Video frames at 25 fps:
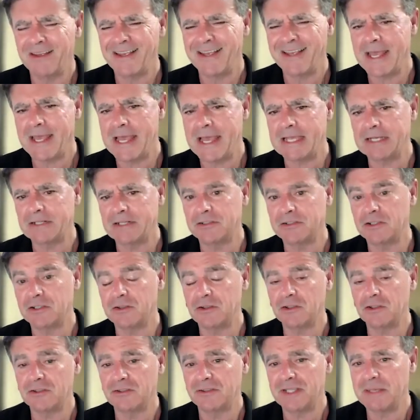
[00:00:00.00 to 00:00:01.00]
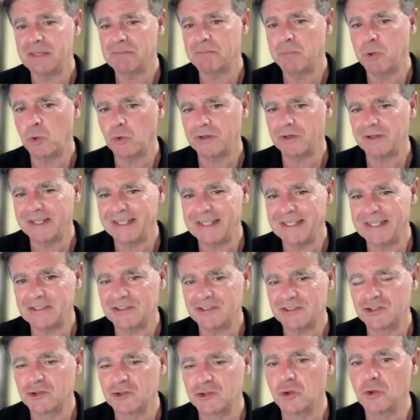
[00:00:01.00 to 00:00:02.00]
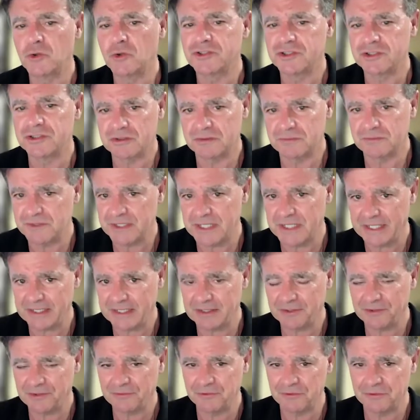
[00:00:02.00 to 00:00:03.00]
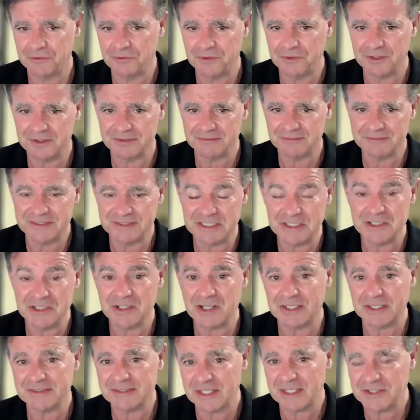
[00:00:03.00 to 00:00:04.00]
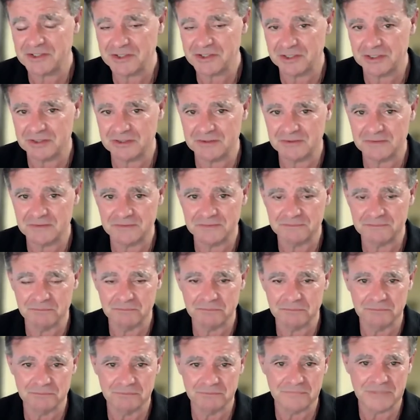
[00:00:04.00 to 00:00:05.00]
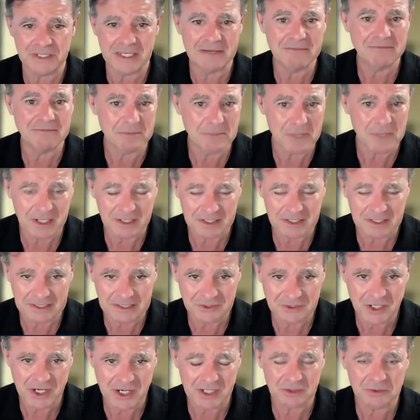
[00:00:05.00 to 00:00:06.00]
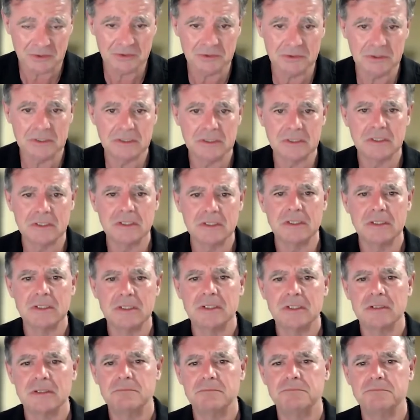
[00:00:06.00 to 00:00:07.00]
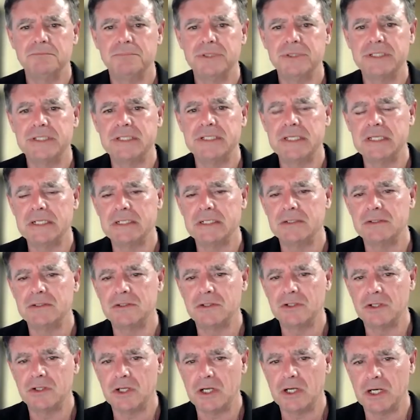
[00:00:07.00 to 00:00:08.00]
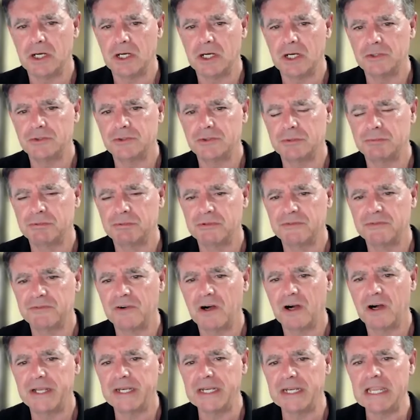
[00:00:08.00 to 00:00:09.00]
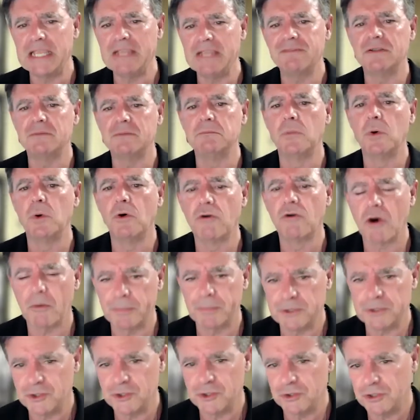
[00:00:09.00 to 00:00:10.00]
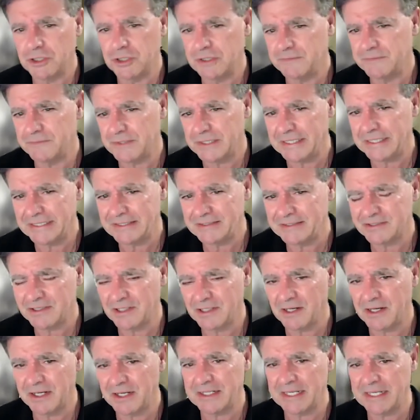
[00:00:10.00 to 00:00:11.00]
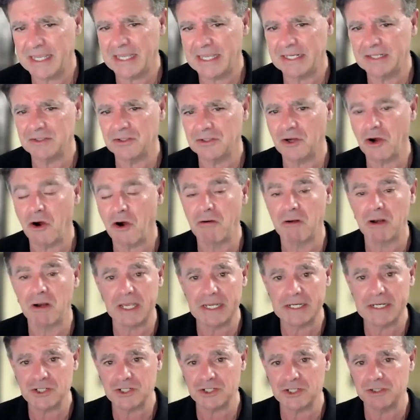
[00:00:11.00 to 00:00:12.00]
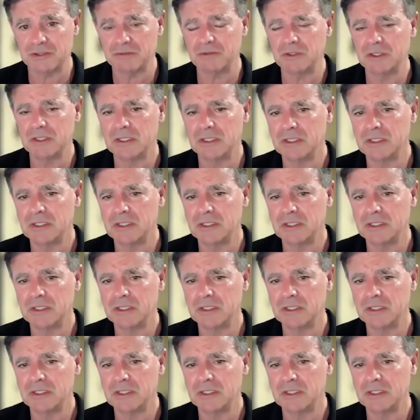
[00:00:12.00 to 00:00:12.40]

and importantly, sources of data through the digitization of every marketing channel begin to provide even more opportunity for insight and correlation